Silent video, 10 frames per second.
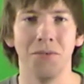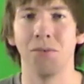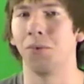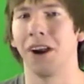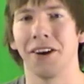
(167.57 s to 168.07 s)

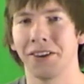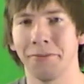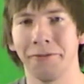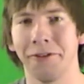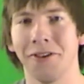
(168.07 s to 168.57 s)
wear
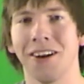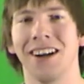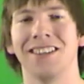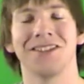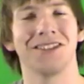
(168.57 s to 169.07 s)
them for.
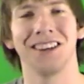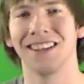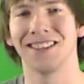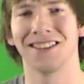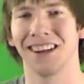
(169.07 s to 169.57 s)

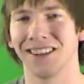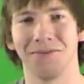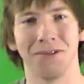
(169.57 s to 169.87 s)
It's like